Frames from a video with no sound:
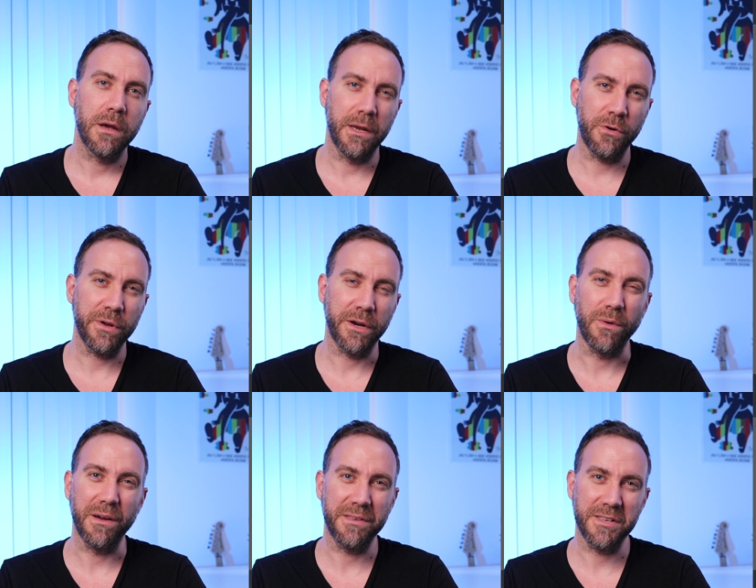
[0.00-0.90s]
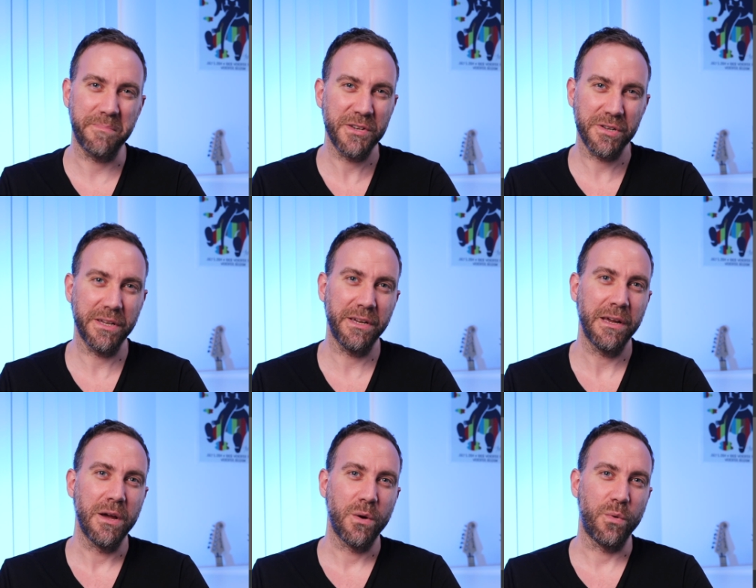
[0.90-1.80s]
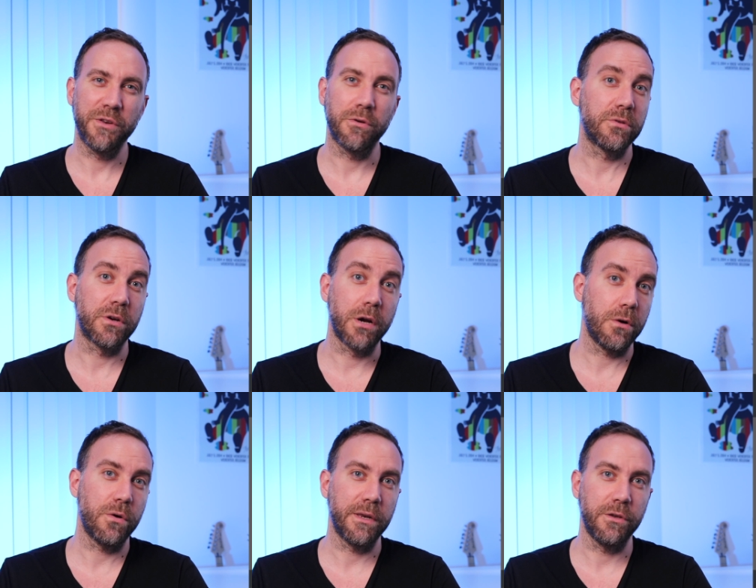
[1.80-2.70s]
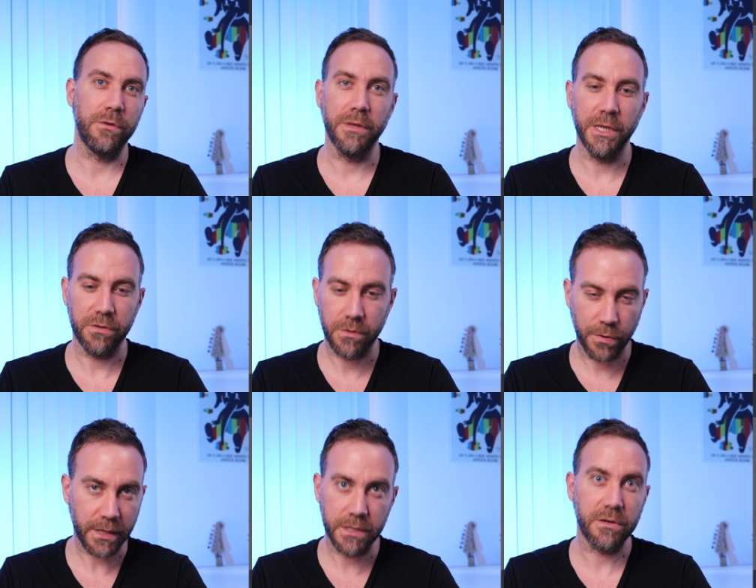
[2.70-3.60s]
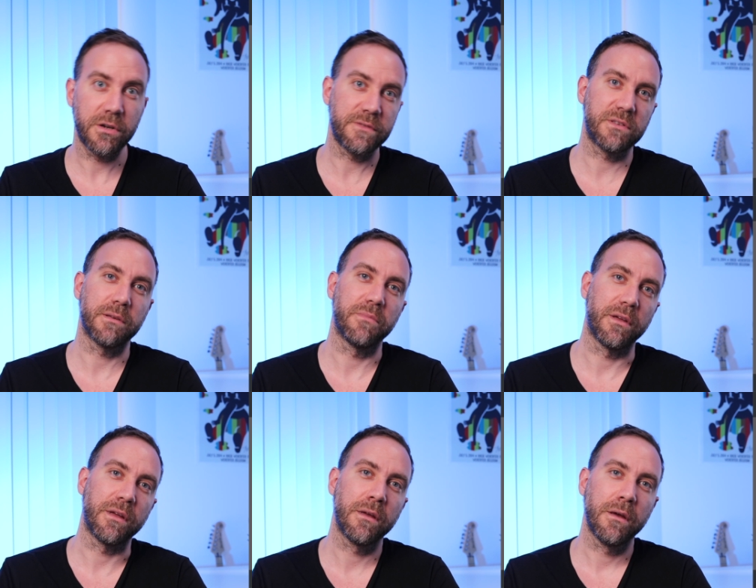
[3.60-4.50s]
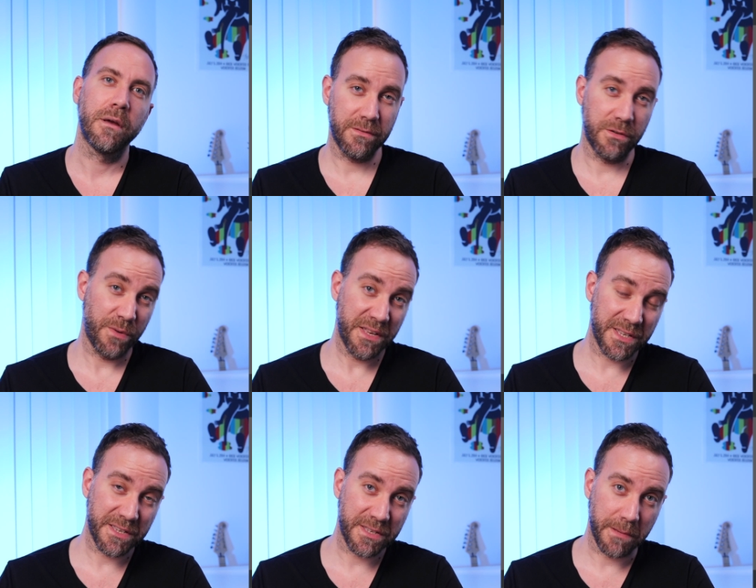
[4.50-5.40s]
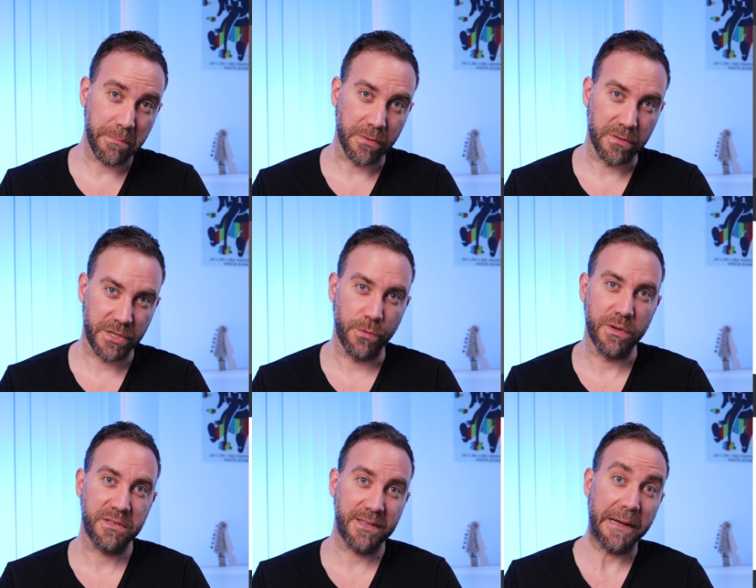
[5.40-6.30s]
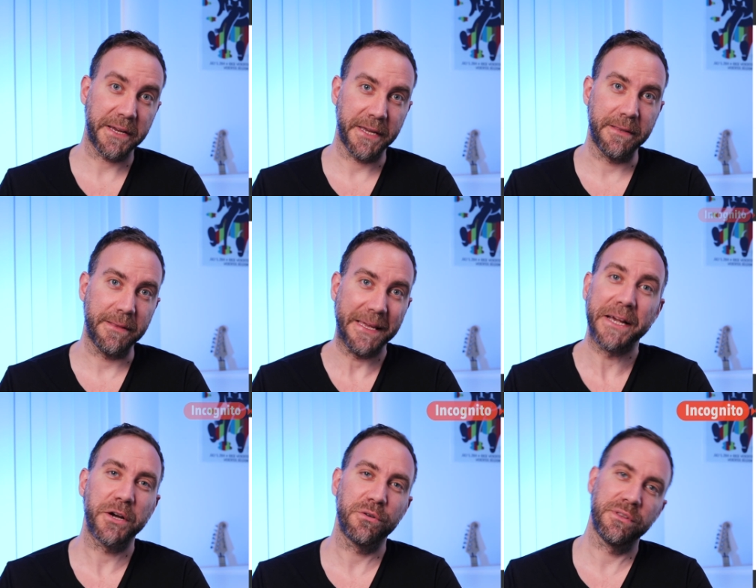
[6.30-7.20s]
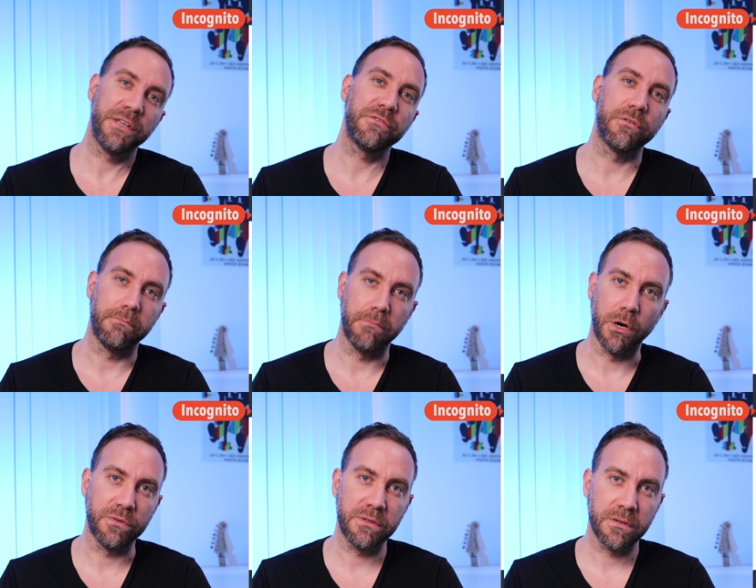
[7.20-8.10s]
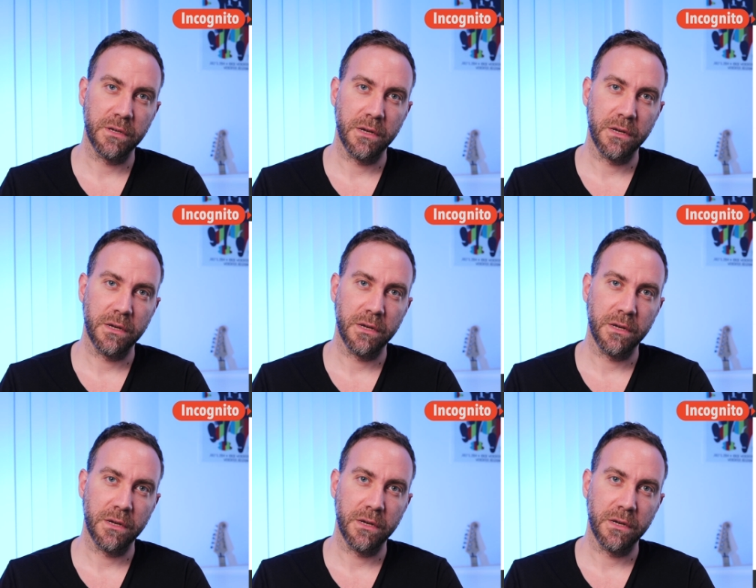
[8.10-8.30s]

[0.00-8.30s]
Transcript: Annoying, right? Especially when you're on the go and you need to quickly search for something. The reason is simple. She was stuck in incognito mode.